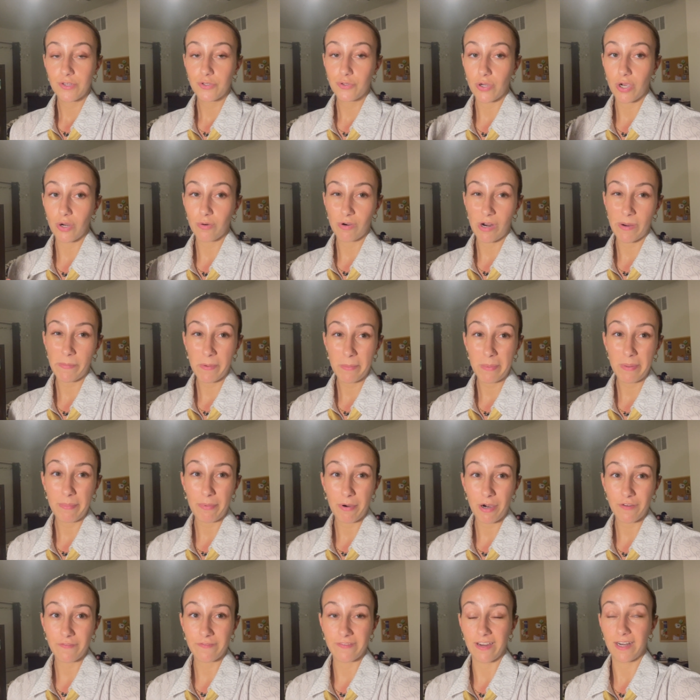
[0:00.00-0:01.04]
So a run would be
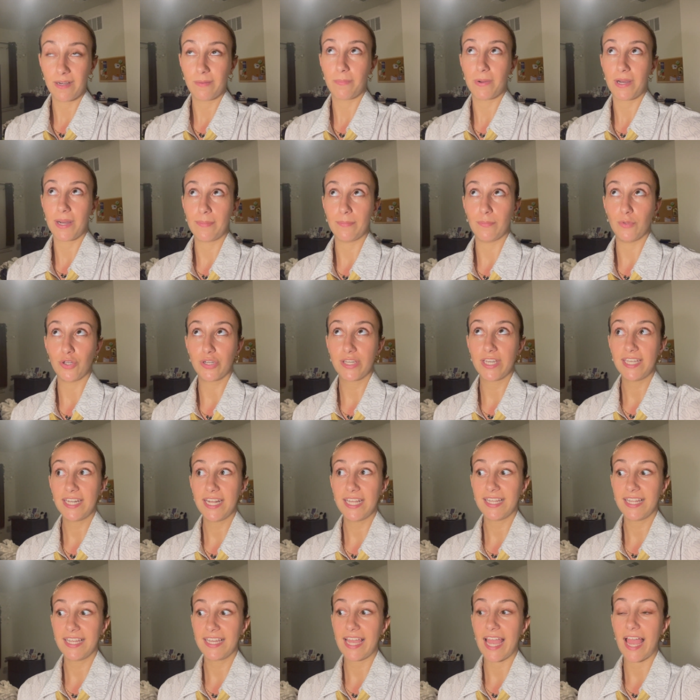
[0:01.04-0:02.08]
perfect, but I'm looking
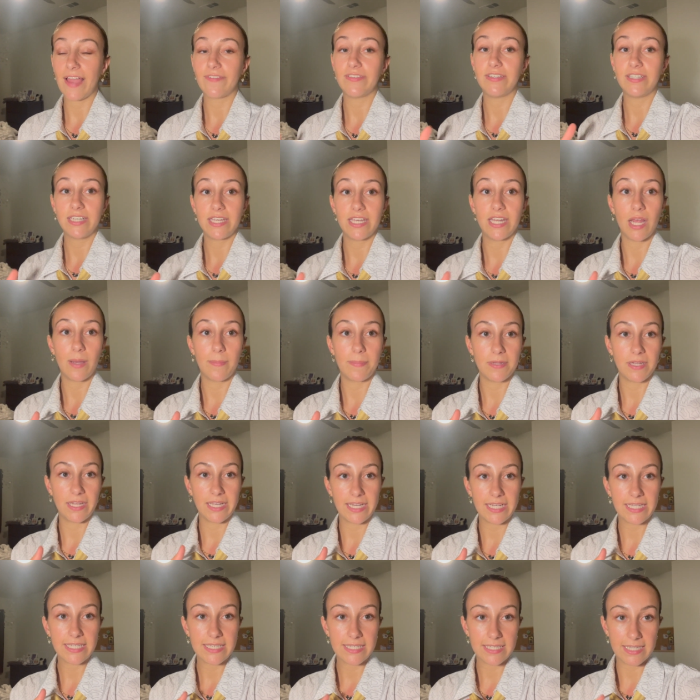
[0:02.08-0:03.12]
at like having to get up at
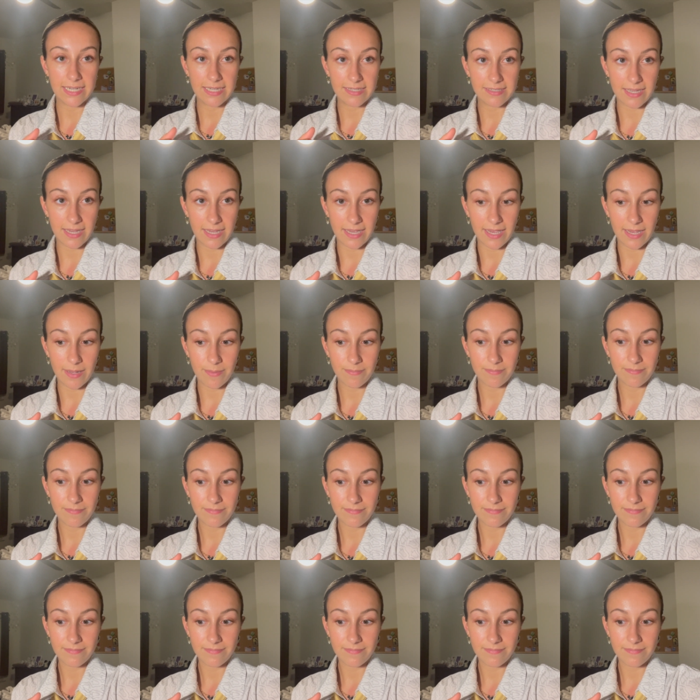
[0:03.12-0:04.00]
like 6 a.m.